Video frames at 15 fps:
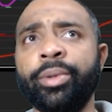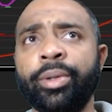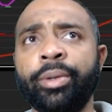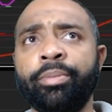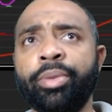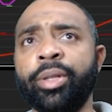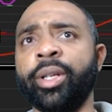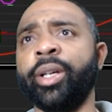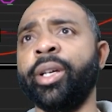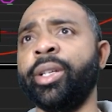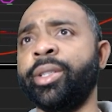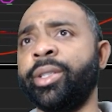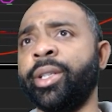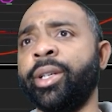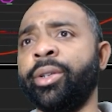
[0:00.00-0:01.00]

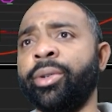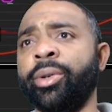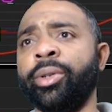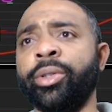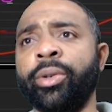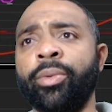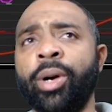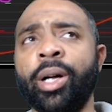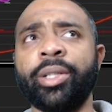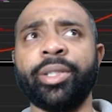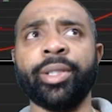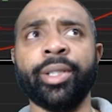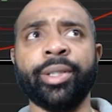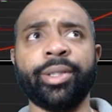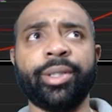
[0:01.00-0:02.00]
plays that are on the watch
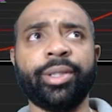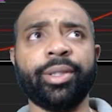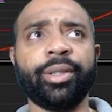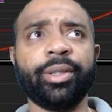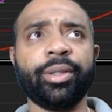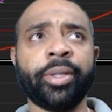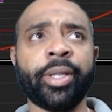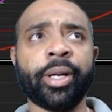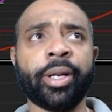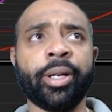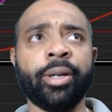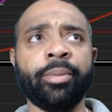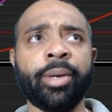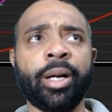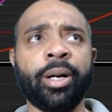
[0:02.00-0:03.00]
list that
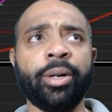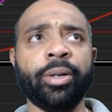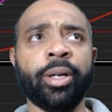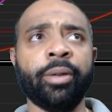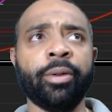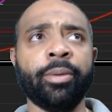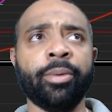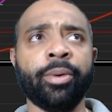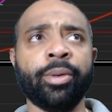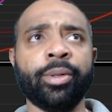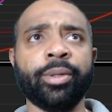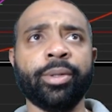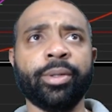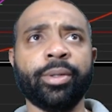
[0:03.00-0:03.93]
come out every morning.